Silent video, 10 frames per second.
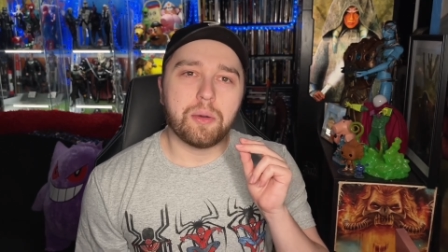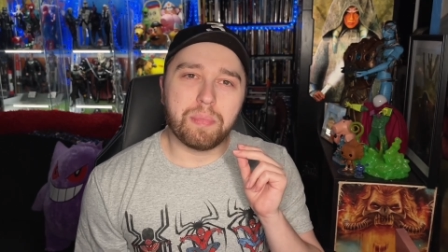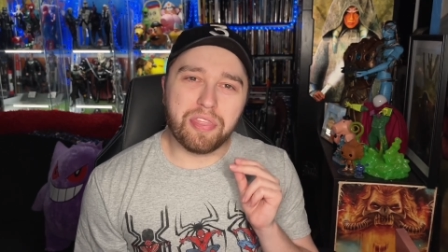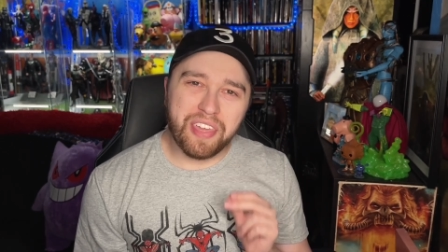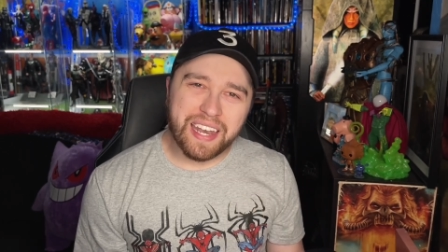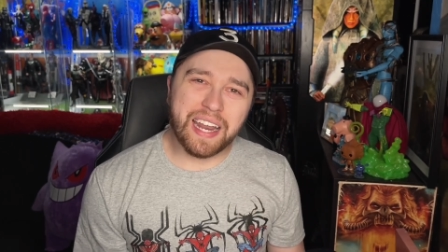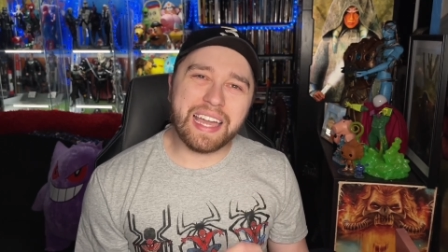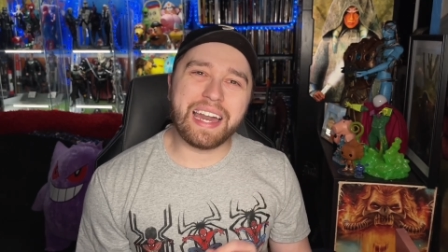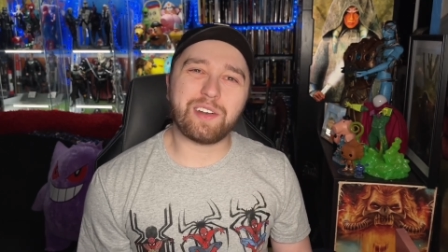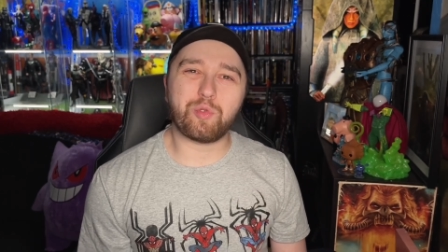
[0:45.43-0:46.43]
But then I
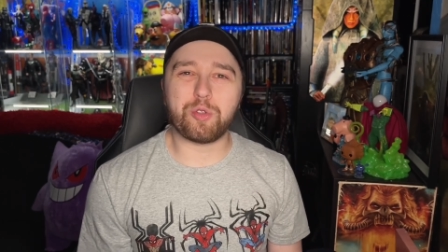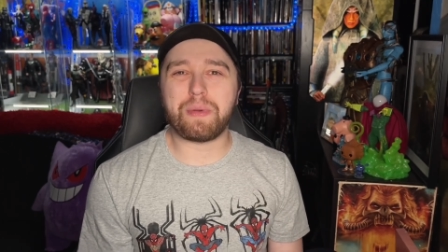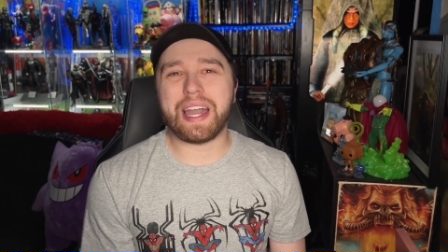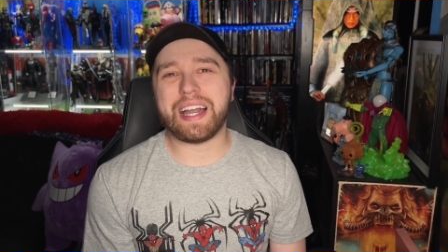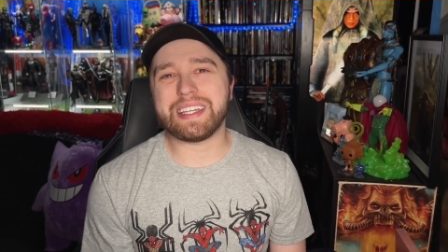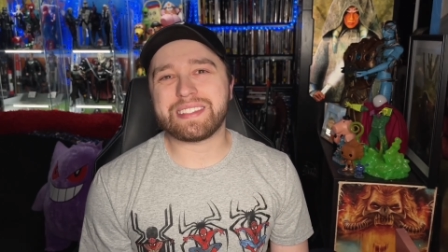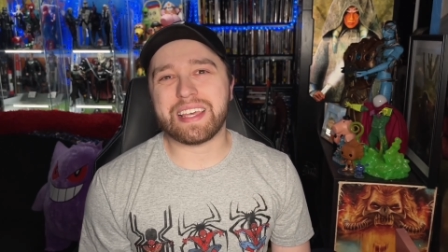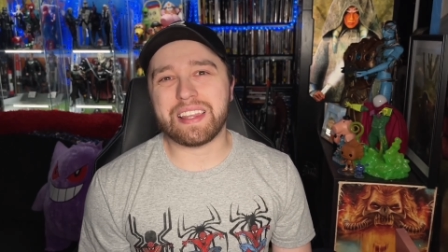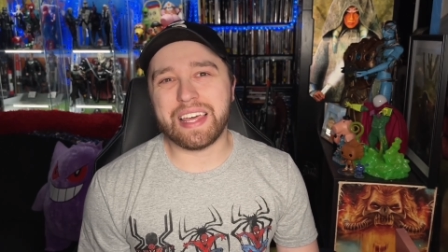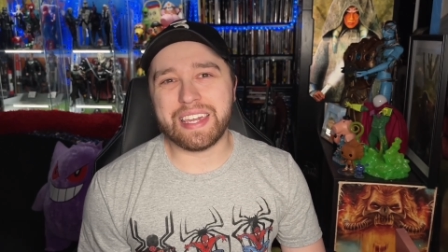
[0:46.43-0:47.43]
kind of rolled my eyes
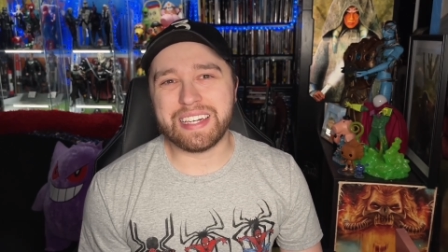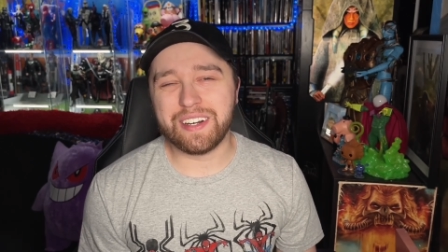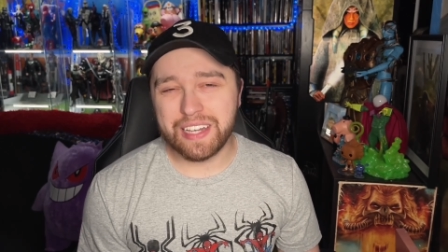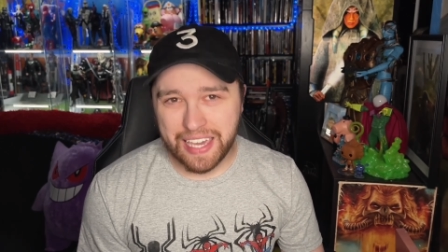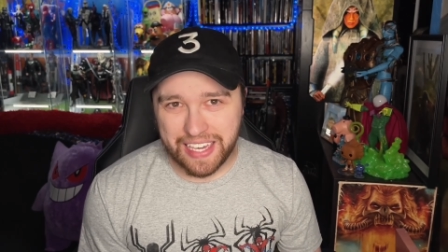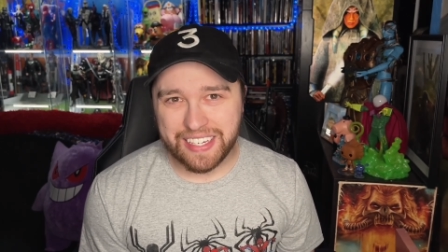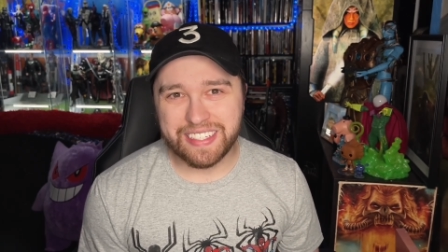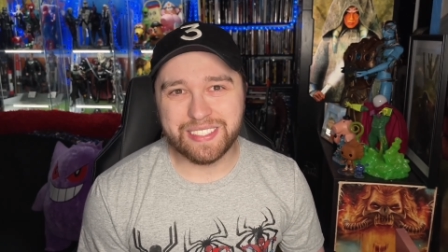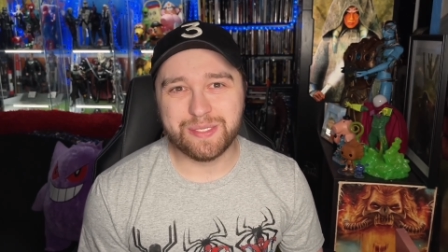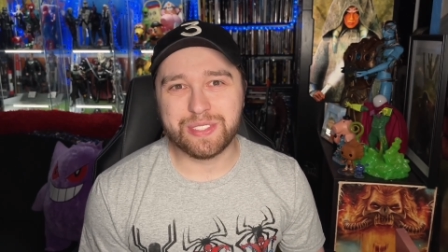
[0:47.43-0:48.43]
at like,
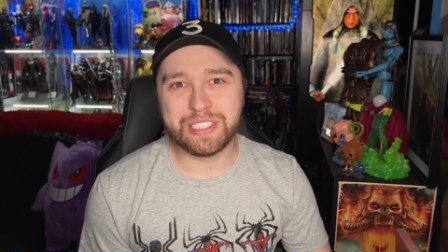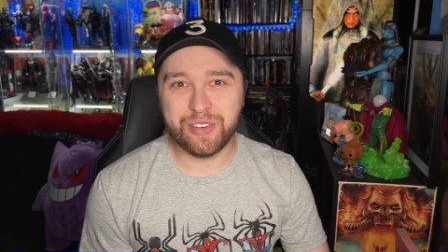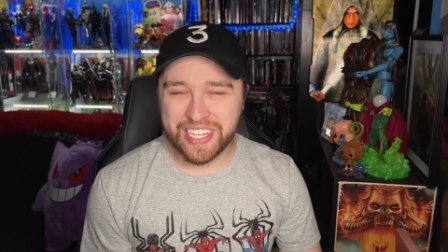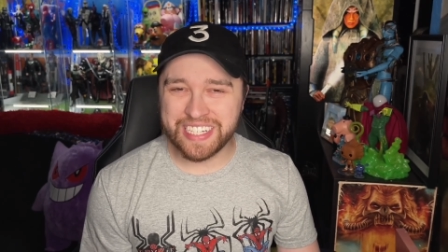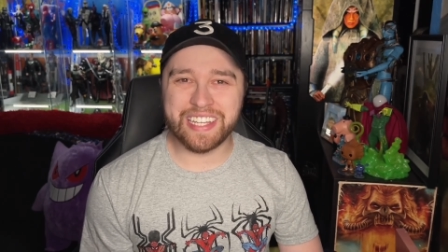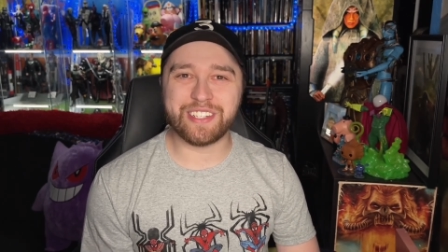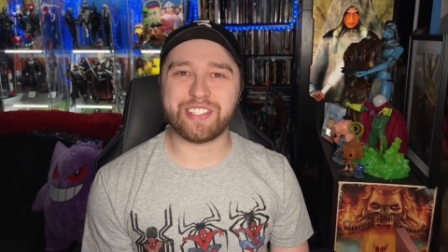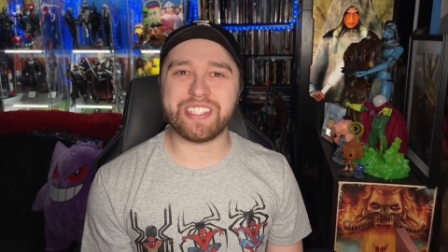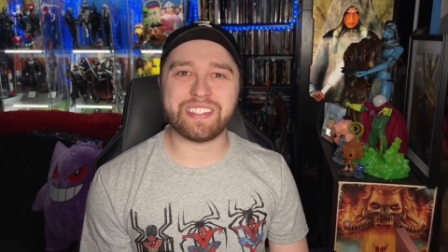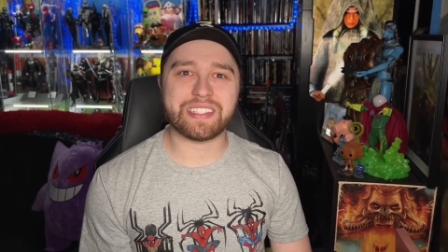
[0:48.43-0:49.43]
okay, we're doing another
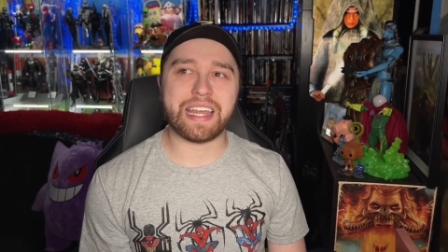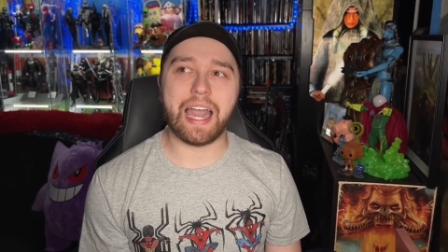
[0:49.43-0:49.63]
season.